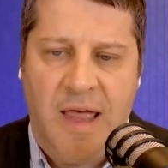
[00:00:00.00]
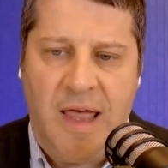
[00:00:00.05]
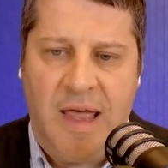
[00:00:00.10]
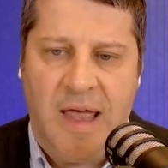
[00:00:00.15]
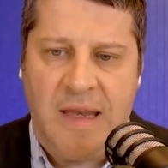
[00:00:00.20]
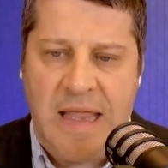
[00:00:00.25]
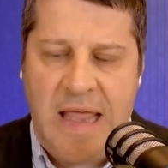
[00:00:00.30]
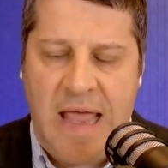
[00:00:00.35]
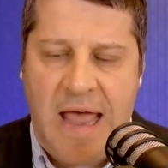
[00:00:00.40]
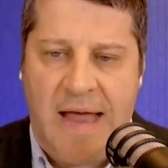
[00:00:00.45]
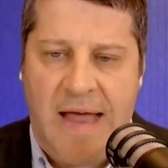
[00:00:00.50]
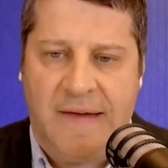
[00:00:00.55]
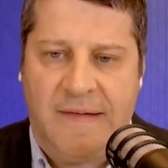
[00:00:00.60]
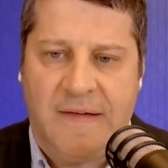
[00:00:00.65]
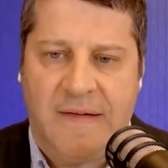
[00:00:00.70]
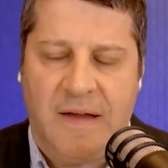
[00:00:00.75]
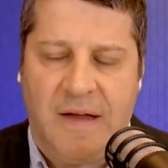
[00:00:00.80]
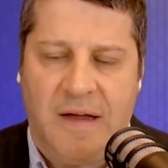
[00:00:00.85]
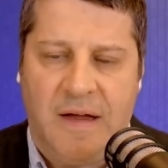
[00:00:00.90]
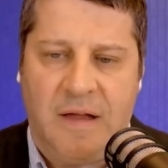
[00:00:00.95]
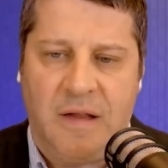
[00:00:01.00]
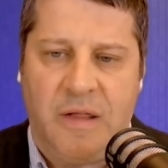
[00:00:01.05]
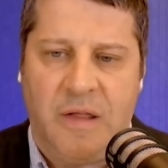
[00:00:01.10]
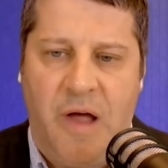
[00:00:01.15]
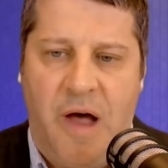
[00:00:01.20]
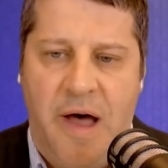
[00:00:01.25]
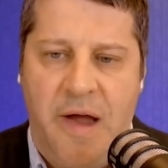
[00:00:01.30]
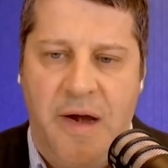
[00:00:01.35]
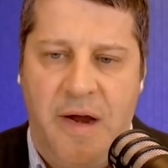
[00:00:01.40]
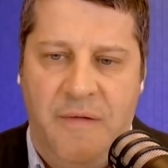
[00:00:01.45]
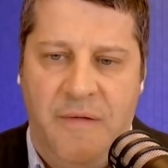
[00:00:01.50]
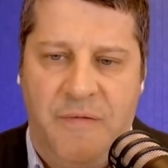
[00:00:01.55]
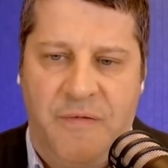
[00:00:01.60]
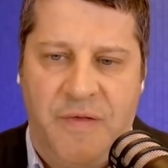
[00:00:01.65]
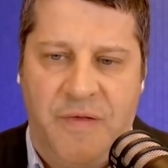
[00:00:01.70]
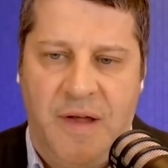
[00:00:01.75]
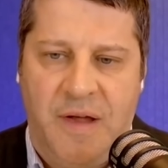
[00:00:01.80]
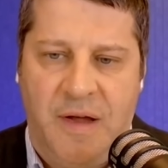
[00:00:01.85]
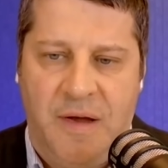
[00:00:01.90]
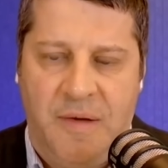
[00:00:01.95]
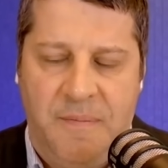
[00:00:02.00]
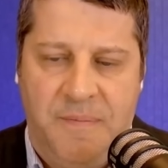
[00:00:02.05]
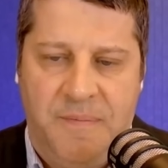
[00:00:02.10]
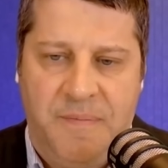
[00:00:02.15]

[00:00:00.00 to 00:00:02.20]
and yet a lot of the